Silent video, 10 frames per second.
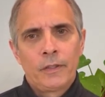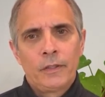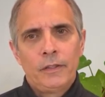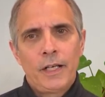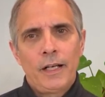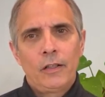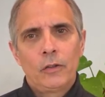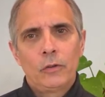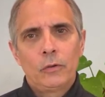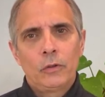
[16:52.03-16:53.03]

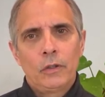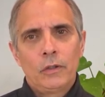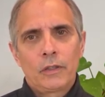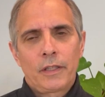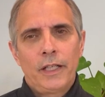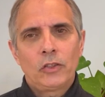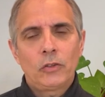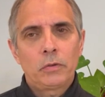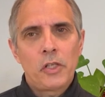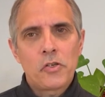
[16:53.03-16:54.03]
Now,
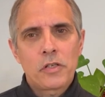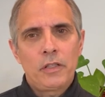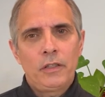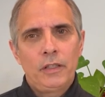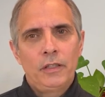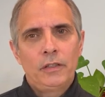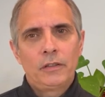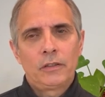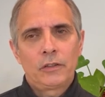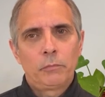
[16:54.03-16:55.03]
concentration is
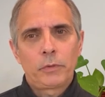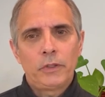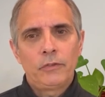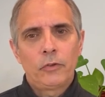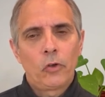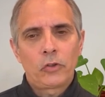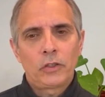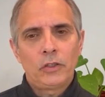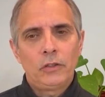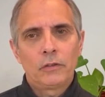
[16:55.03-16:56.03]
simply
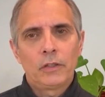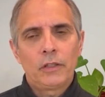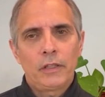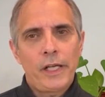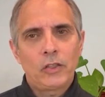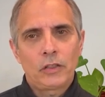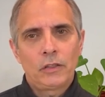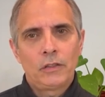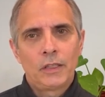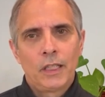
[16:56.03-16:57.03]
focusing your
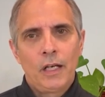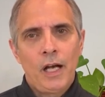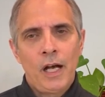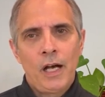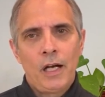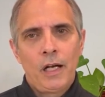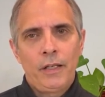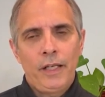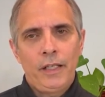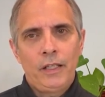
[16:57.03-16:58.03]
attention on
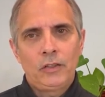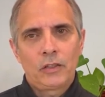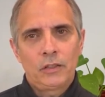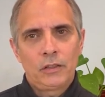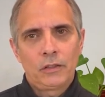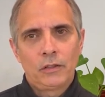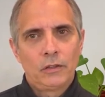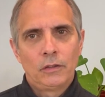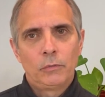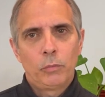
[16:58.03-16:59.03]
a
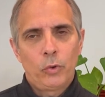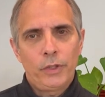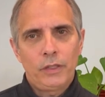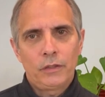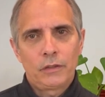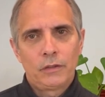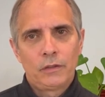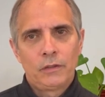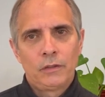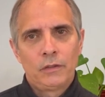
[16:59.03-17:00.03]
single point,
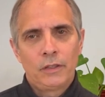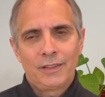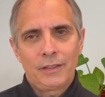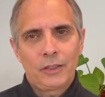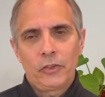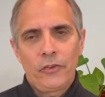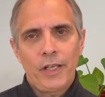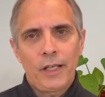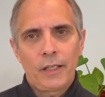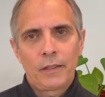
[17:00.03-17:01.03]
a single
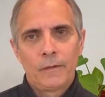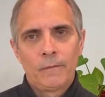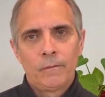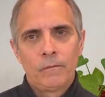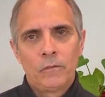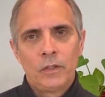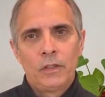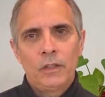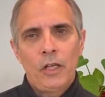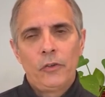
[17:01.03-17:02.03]
thing.
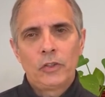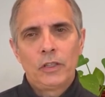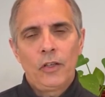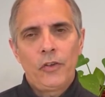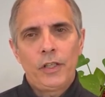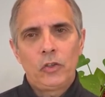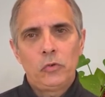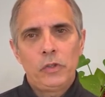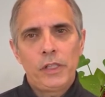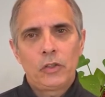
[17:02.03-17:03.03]
And there's nothing
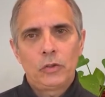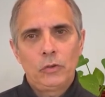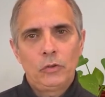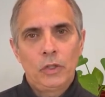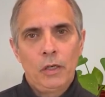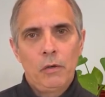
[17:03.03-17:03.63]
unique to